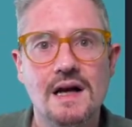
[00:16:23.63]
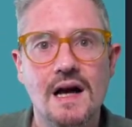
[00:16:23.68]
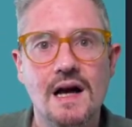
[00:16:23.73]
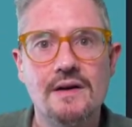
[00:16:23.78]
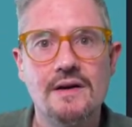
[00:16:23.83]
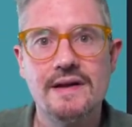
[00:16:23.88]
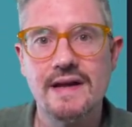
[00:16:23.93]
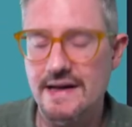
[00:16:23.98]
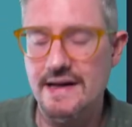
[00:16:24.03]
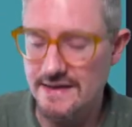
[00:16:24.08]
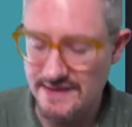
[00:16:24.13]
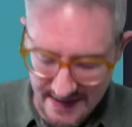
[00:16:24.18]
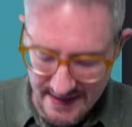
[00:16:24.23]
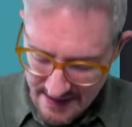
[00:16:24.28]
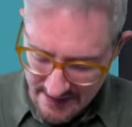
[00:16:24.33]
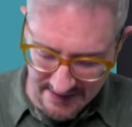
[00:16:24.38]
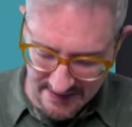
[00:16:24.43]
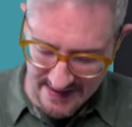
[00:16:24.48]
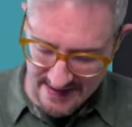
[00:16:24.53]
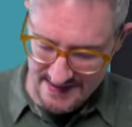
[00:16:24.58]
Oh yeah, and
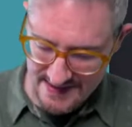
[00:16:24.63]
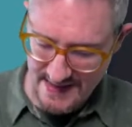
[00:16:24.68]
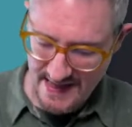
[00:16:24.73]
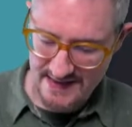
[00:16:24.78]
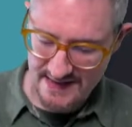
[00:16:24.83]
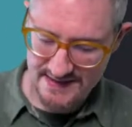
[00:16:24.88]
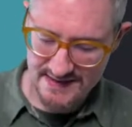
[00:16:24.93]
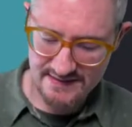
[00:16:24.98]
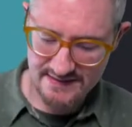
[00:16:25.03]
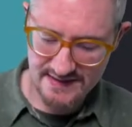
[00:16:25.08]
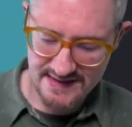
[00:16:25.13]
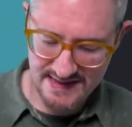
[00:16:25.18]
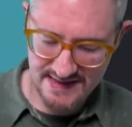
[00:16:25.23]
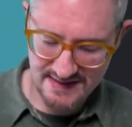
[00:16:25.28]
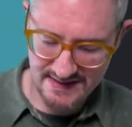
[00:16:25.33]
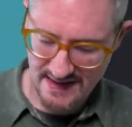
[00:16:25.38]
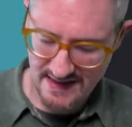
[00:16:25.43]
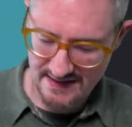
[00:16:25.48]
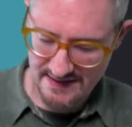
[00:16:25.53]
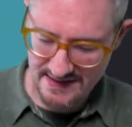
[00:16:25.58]
here it is. Yeah, so this
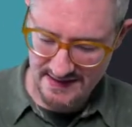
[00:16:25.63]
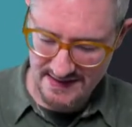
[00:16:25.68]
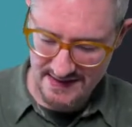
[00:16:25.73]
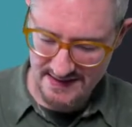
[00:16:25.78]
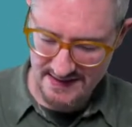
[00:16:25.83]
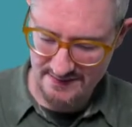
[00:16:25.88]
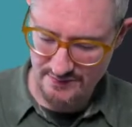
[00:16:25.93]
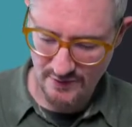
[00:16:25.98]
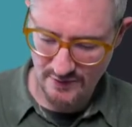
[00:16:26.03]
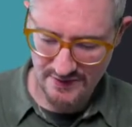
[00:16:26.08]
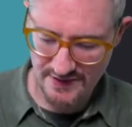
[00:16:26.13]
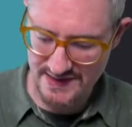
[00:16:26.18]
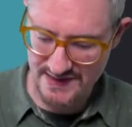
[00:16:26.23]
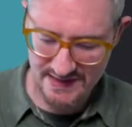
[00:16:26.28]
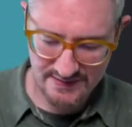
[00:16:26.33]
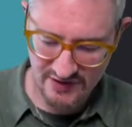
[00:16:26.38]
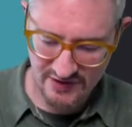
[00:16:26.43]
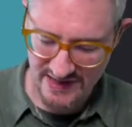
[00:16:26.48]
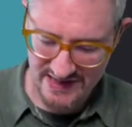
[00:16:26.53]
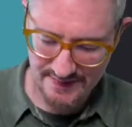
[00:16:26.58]
is what the
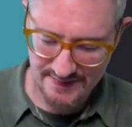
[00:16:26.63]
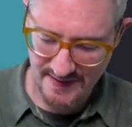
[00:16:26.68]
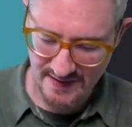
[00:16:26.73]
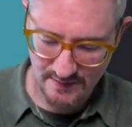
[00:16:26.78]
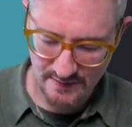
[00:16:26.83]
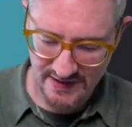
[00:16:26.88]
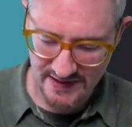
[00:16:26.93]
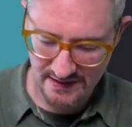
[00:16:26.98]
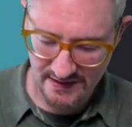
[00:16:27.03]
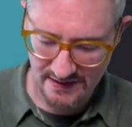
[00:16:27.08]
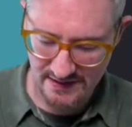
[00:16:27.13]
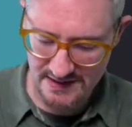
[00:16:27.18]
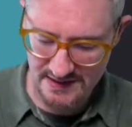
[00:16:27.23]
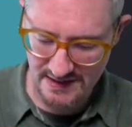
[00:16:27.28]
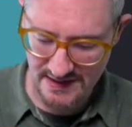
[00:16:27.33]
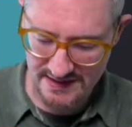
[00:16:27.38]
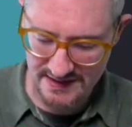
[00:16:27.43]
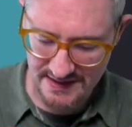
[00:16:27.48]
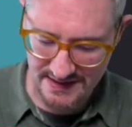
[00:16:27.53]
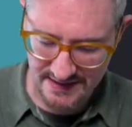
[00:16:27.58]
transparent window looks
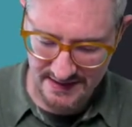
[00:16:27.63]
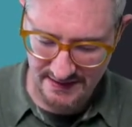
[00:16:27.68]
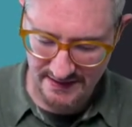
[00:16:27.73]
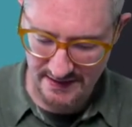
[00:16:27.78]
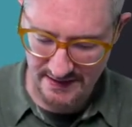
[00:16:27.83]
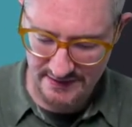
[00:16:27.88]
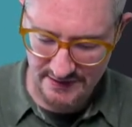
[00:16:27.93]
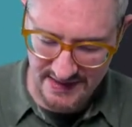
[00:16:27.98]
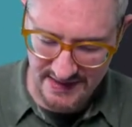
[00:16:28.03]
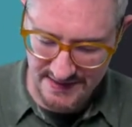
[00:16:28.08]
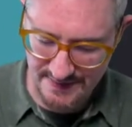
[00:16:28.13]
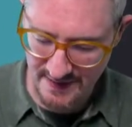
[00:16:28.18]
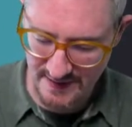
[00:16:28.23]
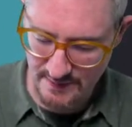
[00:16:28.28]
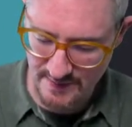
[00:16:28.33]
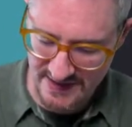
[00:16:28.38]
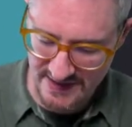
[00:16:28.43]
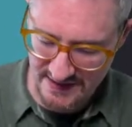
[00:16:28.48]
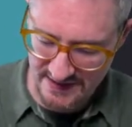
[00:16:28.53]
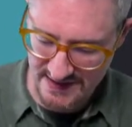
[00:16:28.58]
like. Just so you know,
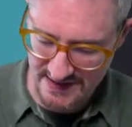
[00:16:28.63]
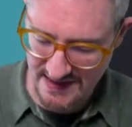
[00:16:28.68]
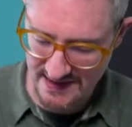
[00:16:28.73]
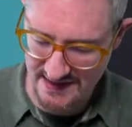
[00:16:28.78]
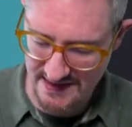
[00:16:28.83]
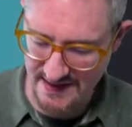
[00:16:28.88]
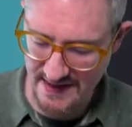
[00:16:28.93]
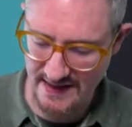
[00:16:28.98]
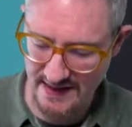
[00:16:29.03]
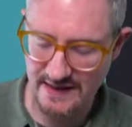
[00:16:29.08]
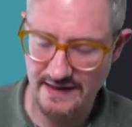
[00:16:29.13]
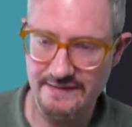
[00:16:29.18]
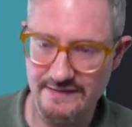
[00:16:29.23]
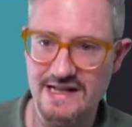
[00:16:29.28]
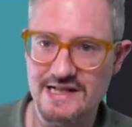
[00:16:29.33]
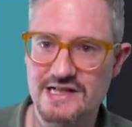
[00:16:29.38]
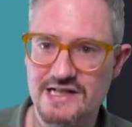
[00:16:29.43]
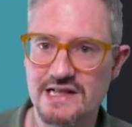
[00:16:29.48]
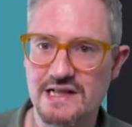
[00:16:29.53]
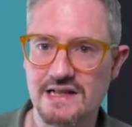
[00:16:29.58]
transparent window selected there, and I've
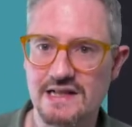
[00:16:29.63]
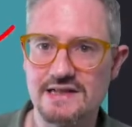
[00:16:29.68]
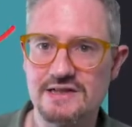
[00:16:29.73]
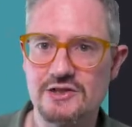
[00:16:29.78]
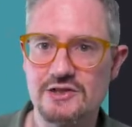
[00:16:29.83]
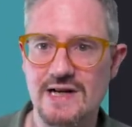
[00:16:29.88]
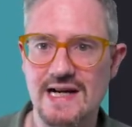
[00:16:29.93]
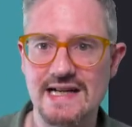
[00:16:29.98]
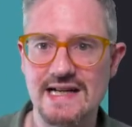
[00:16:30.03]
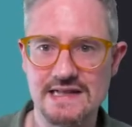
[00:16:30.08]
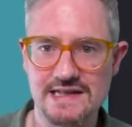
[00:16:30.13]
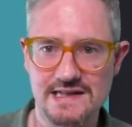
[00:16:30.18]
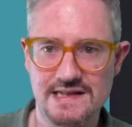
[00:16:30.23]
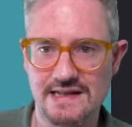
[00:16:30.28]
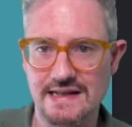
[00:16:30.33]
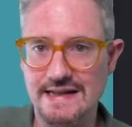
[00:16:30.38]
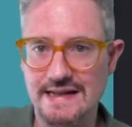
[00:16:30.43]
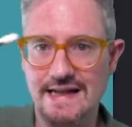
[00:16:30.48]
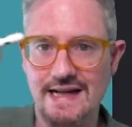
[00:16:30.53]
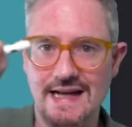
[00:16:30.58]
actually dragged
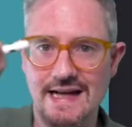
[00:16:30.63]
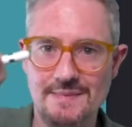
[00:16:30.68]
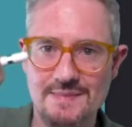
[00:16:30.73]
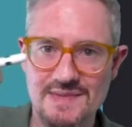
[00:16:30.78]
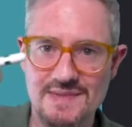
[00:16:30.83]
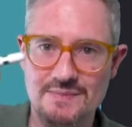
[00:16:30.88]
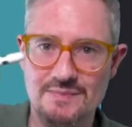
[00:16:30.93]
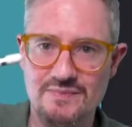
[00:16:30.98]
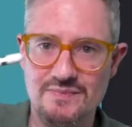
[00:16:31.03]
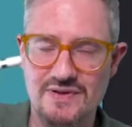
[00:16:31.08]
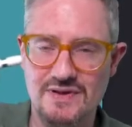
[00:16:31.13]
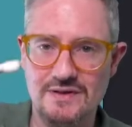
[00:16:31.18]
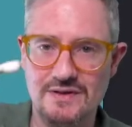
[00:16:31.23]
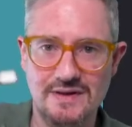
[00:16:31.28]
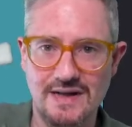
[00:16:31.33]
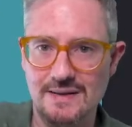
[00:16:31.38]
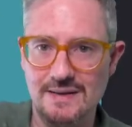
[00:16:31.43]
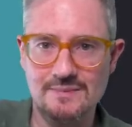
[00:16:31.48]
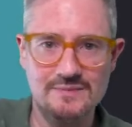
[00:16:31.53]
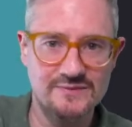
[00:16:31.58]
CueCam's
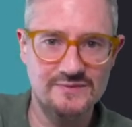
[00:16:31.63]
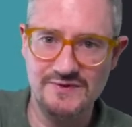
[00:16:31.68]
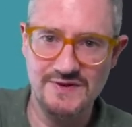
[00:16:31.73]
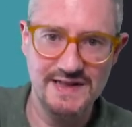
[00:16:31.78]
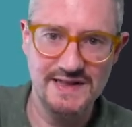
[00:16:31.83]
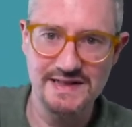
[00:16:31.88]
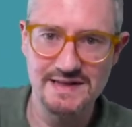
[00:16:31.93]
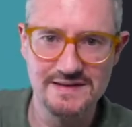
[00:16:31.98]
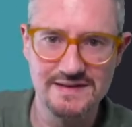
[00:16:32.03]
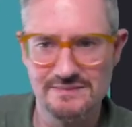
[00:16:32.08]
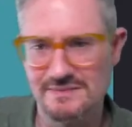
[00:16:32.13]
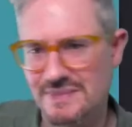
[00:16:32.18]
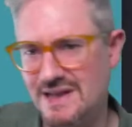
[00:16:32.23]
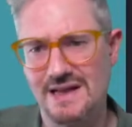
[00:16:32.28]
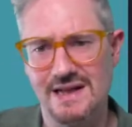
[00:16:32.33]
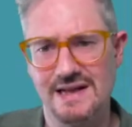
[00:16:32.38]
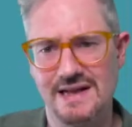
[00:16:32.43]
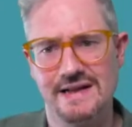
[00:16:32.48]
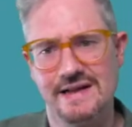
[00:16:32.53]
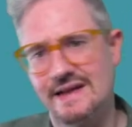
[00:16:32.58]
program feed
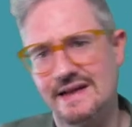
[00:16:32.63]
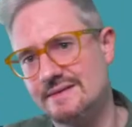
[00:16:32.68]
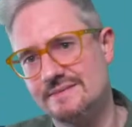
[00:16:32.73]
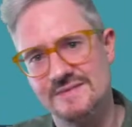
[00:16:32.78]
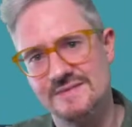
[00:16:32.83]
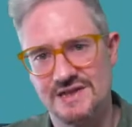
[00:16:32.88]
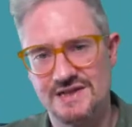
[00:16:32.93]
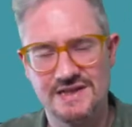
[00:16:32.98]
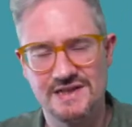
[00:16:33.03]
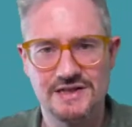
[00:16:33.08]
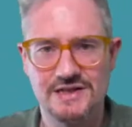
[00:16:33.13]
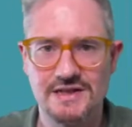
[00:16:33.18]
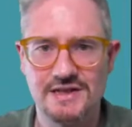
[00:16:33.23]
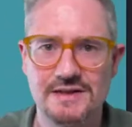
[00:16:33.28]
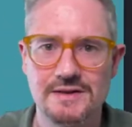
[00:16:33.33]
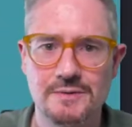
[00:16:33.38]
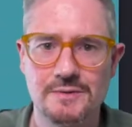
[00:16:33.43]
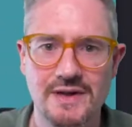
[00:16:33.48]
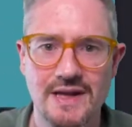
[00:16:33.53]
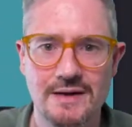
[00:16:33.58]
behind it just to show
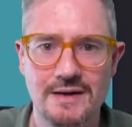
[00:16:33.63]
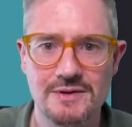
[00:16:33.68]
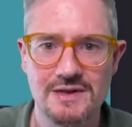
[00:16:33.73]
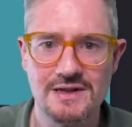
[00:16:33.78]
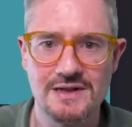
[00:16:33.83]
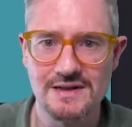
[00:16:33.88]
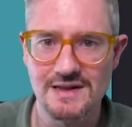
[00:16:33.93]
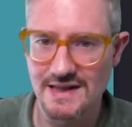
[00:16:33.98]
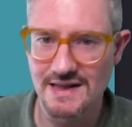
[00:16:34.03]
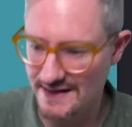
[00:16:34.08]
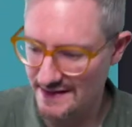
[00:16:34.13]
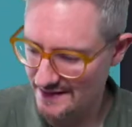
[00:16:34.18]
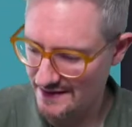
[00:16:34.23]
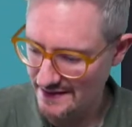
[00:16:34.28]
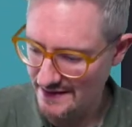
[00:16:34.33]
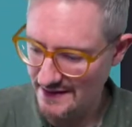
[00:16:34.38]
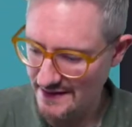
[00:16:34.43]
you what that would look like.